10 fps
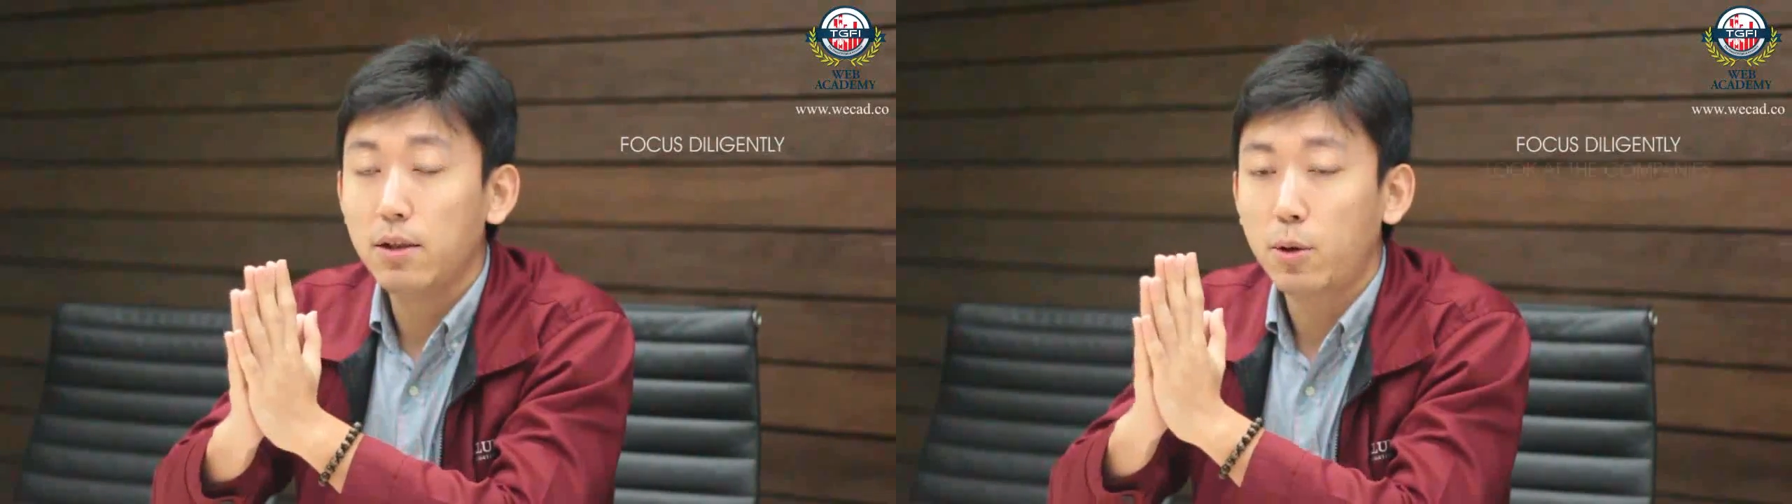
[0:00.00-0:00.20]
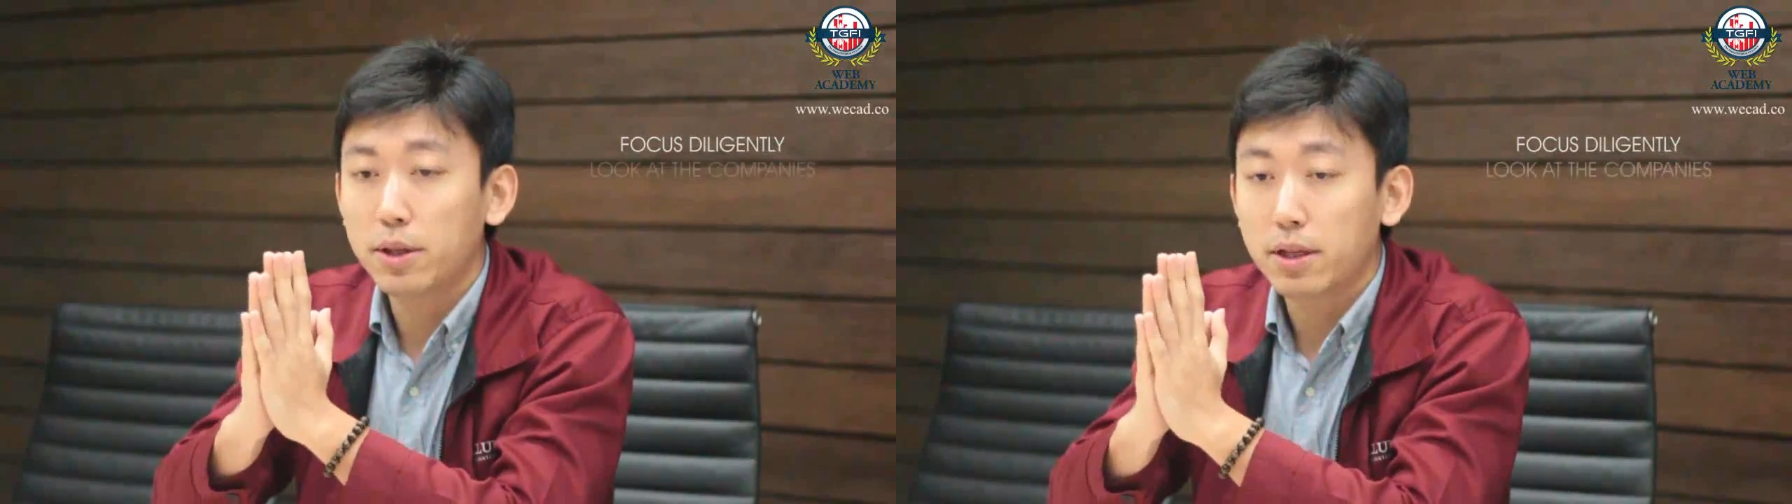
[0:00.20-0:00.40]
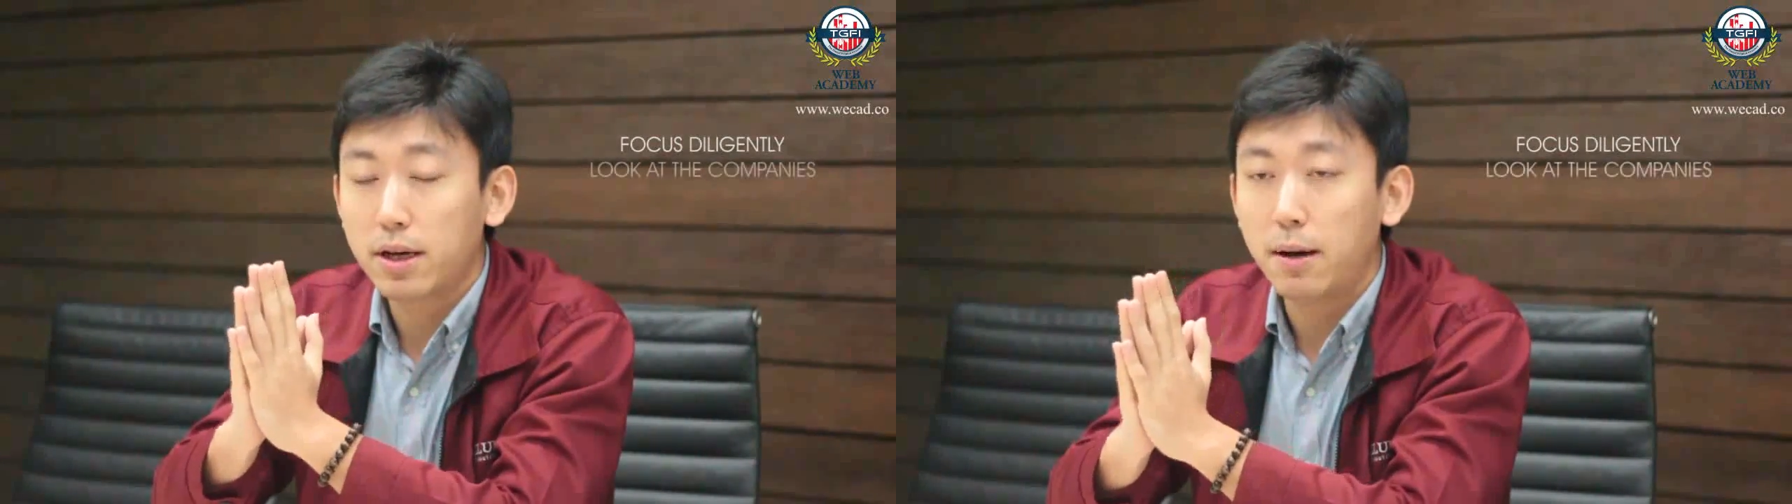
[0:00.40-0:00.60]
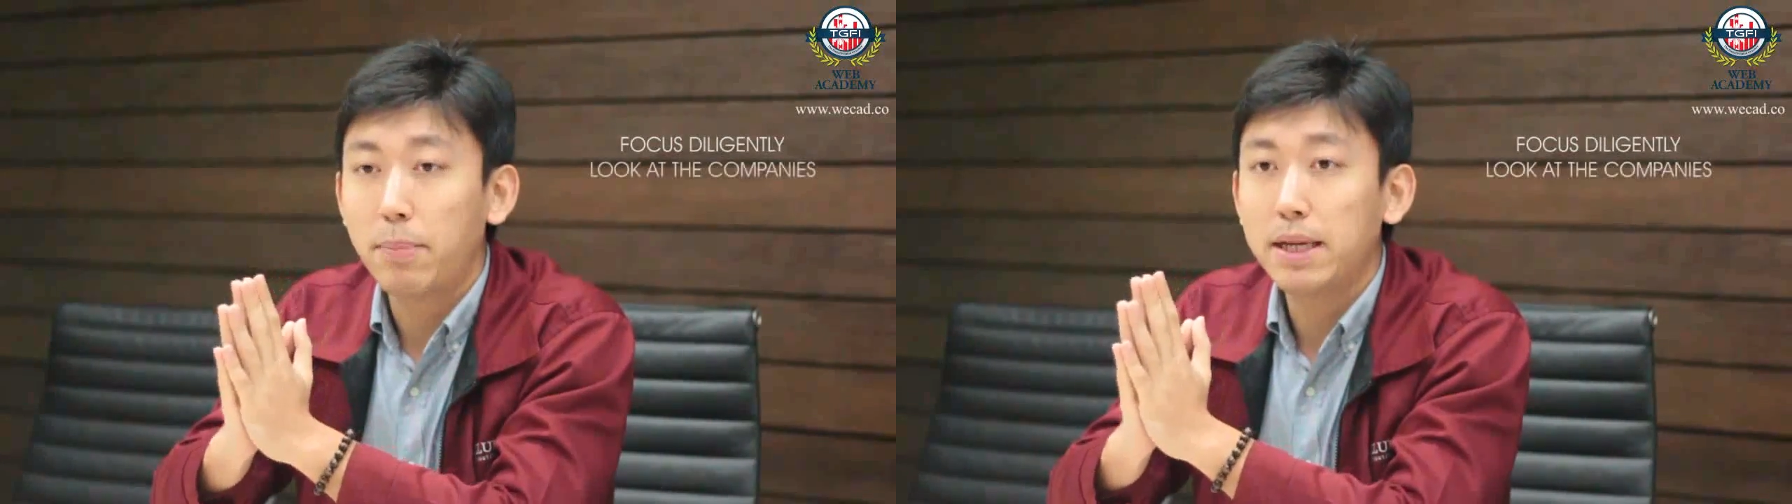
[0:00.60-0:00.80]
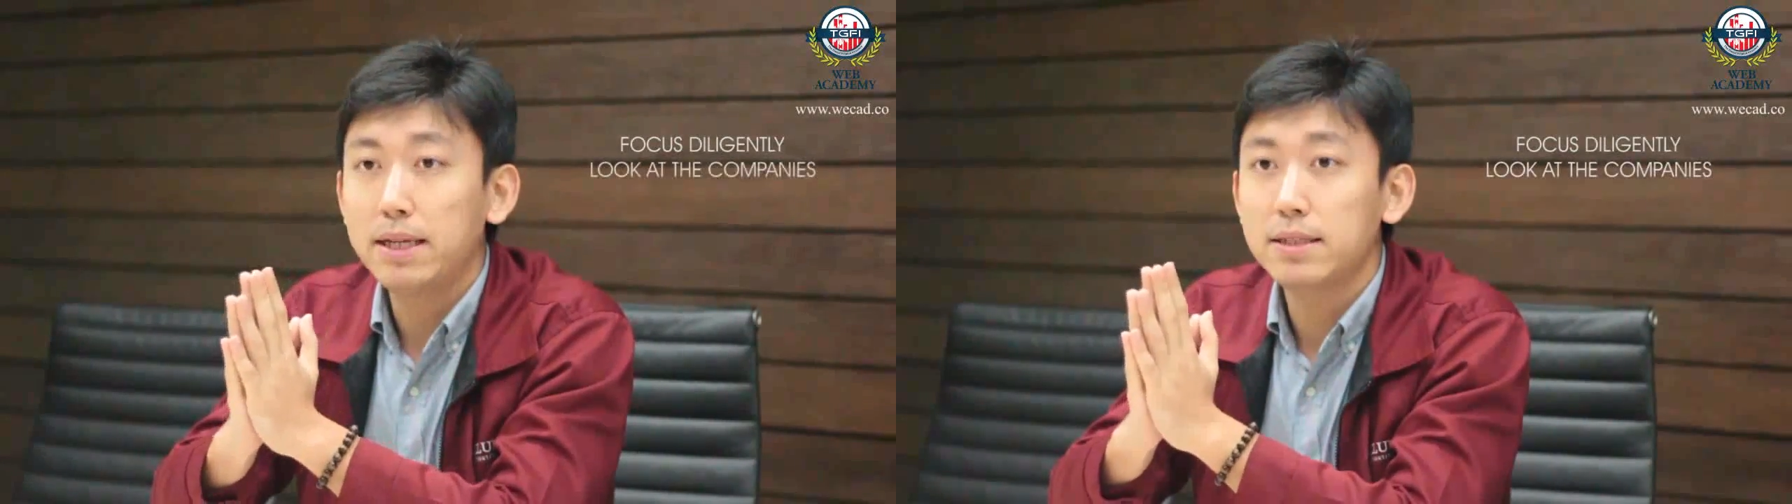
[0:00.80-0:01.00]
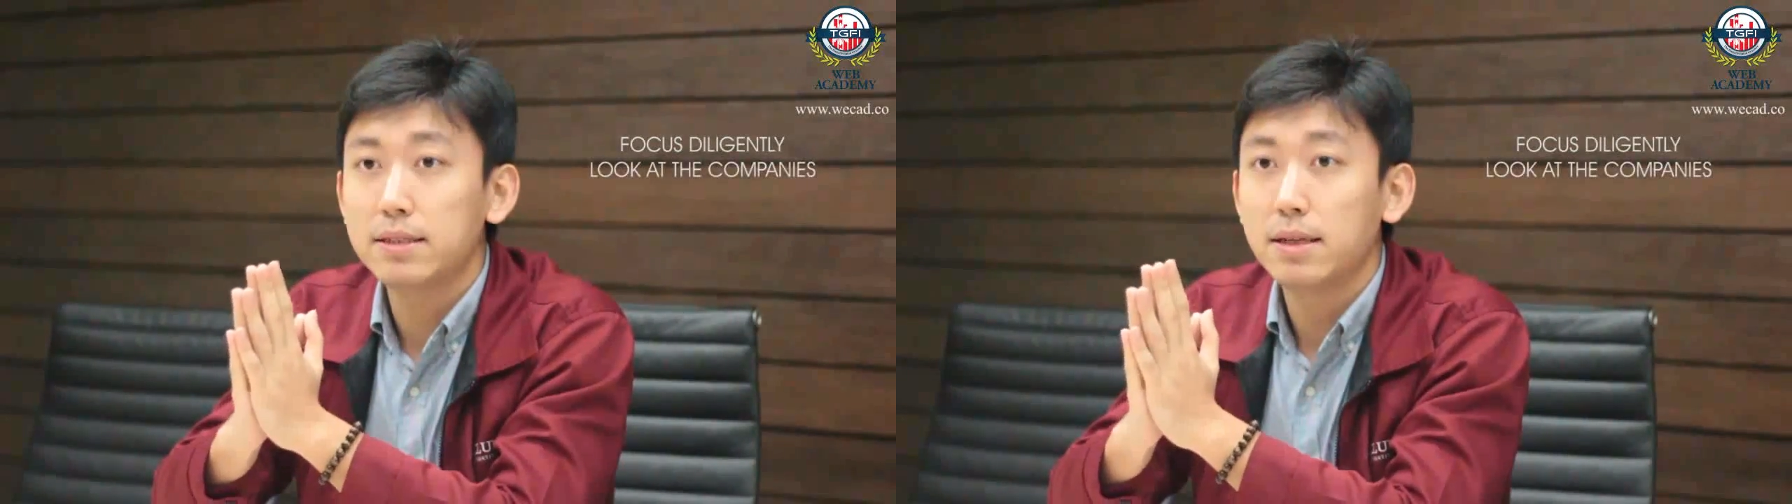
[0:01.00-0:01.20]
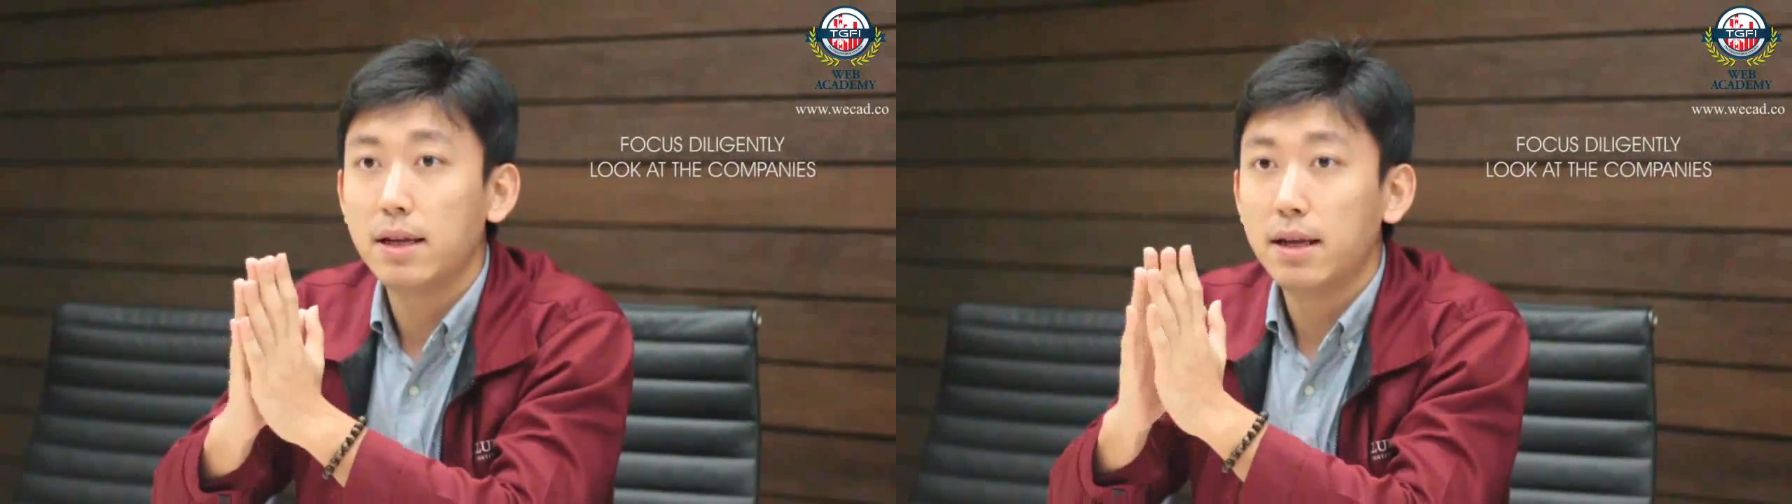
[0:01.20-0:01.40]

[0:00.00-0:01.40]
look at the companies,